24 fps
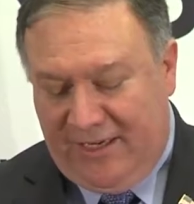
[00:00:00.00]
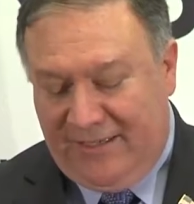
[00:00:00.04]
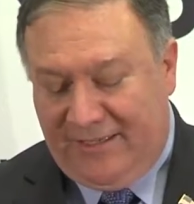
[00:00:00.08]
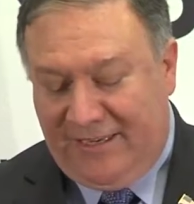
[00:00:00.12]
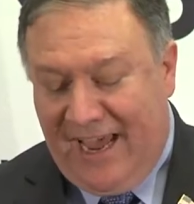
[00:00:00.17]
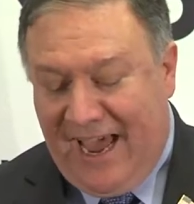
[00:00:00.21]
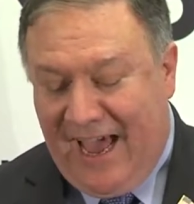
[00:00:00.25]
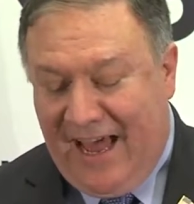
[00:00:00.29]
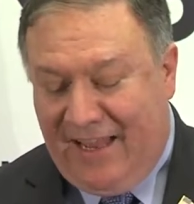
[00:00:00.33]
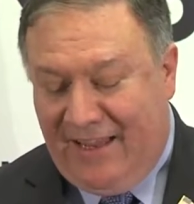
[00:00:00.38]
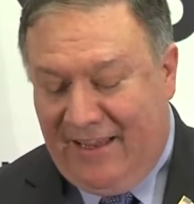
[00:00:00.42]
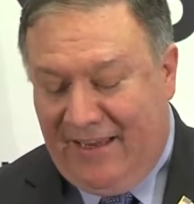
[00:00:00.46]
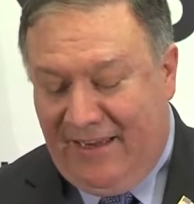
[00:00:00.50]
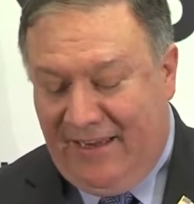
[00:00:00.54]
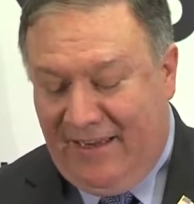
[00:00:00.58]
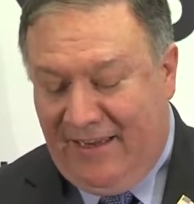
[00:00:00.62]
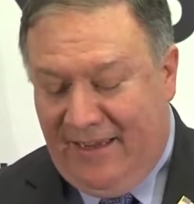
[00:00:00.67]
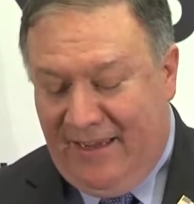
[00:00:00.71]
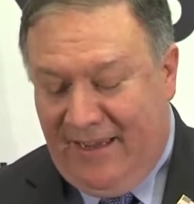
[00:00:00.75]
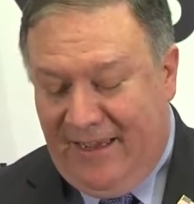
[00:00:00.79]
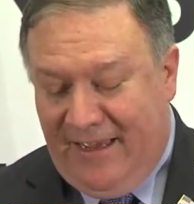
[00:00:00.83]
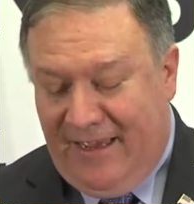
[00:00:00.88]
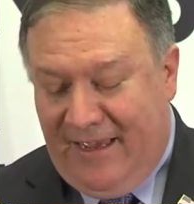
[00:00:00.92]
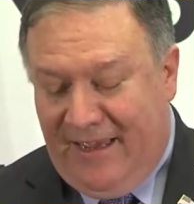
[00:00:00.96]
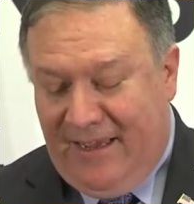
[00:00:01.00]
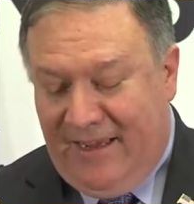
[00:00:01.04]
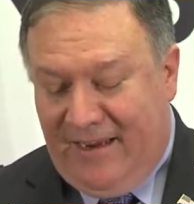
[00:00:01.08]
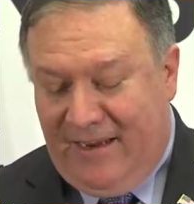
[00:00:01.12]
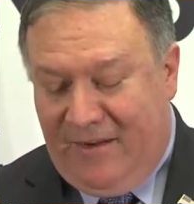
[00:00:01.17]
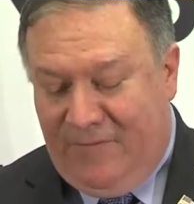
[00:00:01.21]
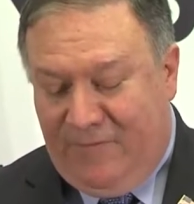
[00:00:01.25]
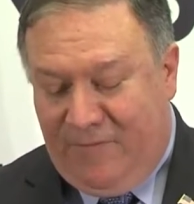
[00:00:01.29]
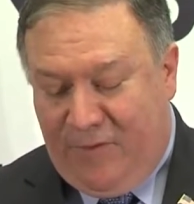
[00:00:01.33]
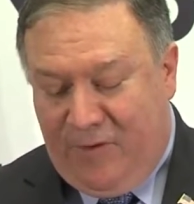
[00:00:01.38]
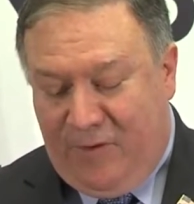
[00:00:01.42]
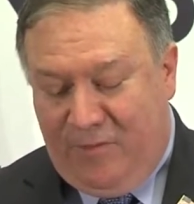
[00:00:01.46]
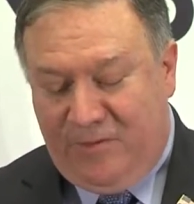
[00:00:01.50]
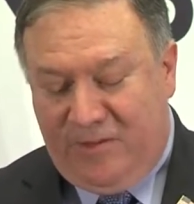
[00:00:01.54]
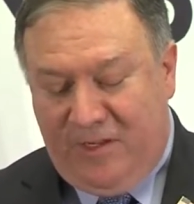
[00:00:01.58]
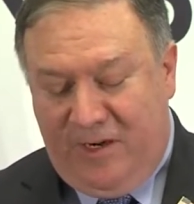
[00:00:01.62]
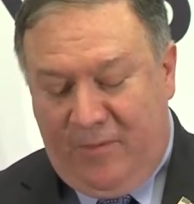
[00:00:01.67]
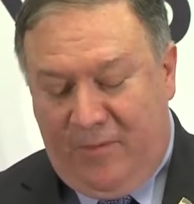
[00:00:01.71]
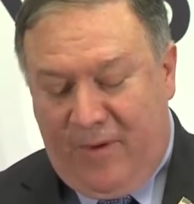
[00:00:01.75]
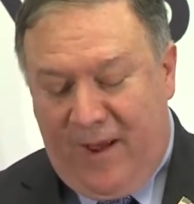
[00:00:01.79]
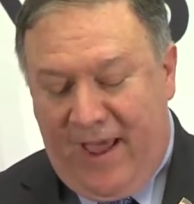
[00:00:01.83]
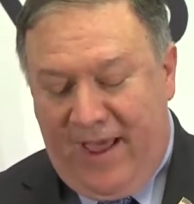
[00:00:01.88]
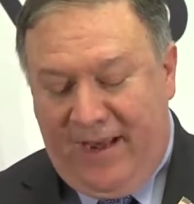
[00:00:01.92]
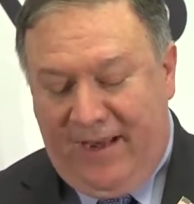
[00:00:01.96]
A tally confirms that
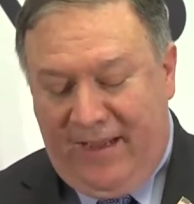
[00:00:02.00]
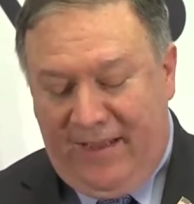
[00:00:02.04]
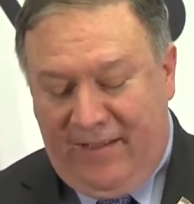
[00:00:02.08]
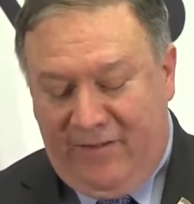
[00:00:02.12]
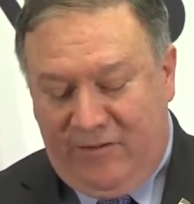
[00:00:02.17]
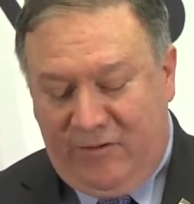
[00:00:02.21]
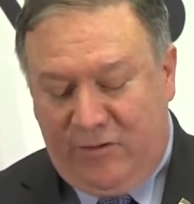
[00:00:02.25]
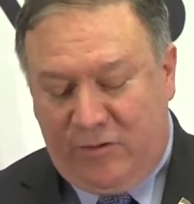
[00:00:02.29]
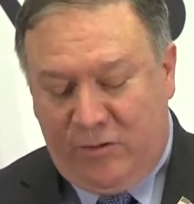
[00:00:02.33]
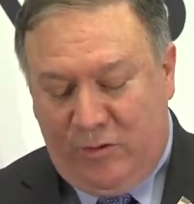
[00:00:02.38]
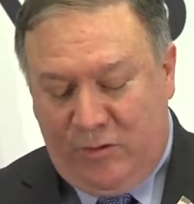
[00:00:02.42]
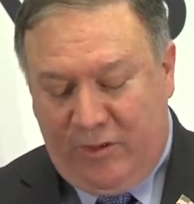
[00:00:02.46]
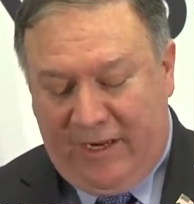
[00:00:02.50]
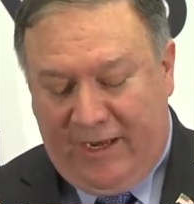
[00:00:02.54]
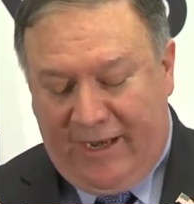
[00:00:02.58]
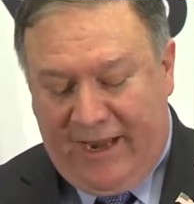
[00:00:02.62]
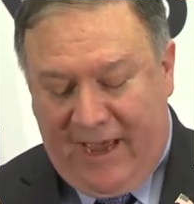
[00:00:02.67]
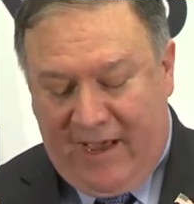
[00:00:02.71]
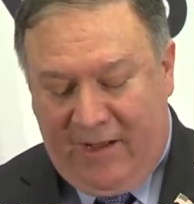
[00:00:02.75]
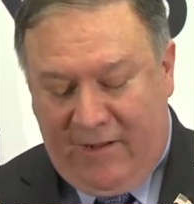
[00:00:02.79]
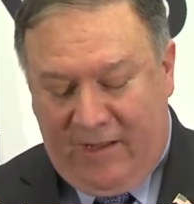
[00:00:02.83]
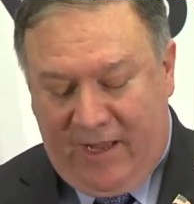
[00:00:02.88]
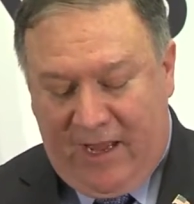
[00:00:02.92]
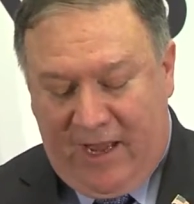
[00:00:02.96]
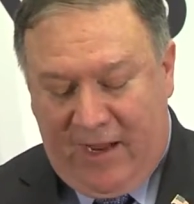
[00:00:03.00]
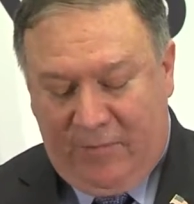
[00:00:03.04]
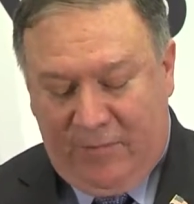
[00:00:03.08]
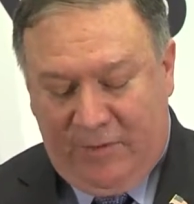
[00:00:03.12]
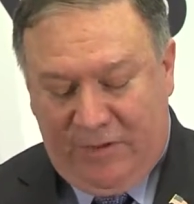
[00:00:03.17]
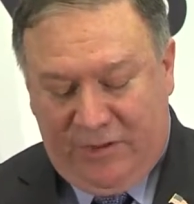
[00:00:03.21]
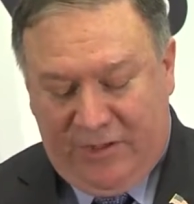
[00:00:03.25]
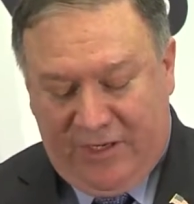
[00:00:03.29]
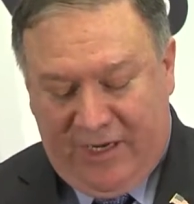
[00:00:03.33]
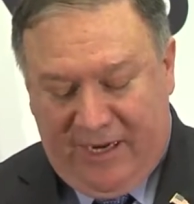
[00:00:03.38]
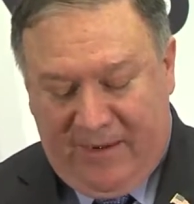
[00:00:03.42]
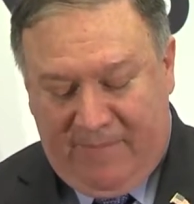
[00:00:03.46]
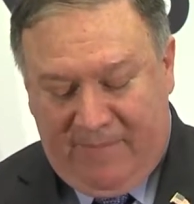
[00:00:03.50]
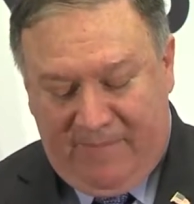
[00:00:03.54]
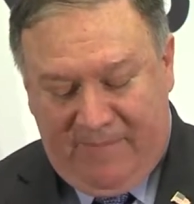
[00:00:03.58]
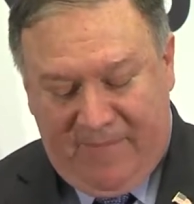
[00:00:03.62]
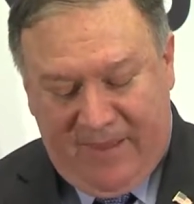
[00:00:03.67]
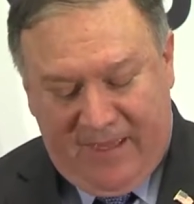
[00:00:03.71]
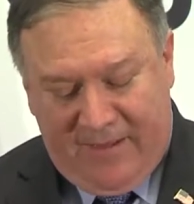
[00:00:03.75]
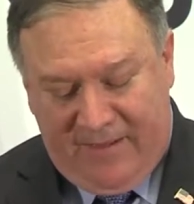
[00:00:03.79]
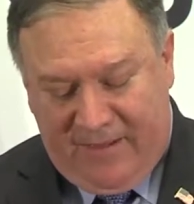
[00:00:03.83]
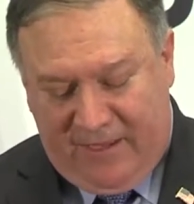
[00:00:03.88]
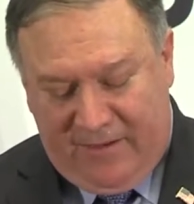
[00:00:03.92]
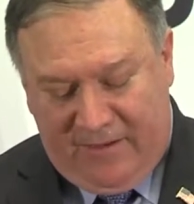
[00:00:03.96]
Iran is truly an outlaw regime.
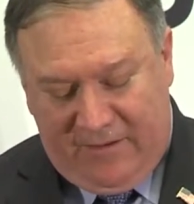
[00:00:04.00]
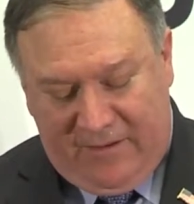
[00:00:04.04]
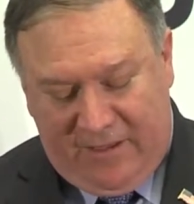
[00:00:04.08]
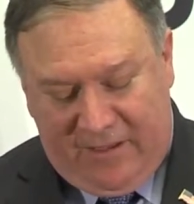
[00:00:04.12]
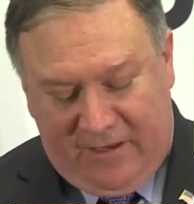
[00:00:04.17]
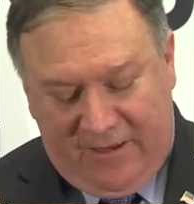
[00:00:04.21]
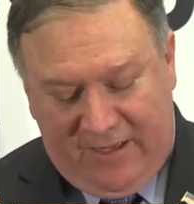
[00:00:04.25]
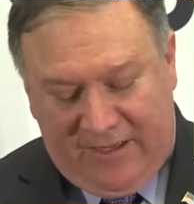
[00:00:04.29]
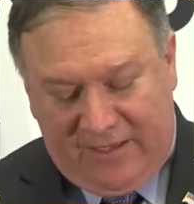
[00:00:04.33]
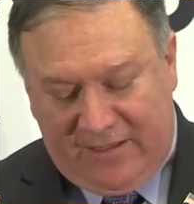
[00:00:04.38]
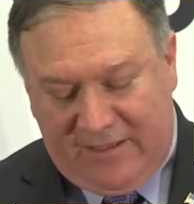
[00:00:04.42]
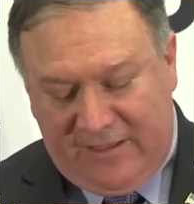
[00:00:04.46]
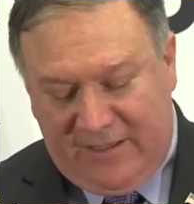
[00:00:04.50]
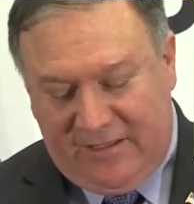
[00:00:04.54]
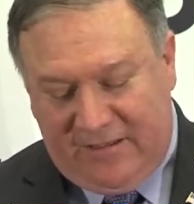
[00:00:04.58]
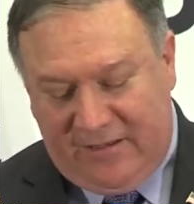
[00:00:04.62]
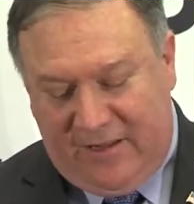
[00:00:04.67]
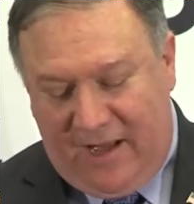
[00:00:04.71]
The list is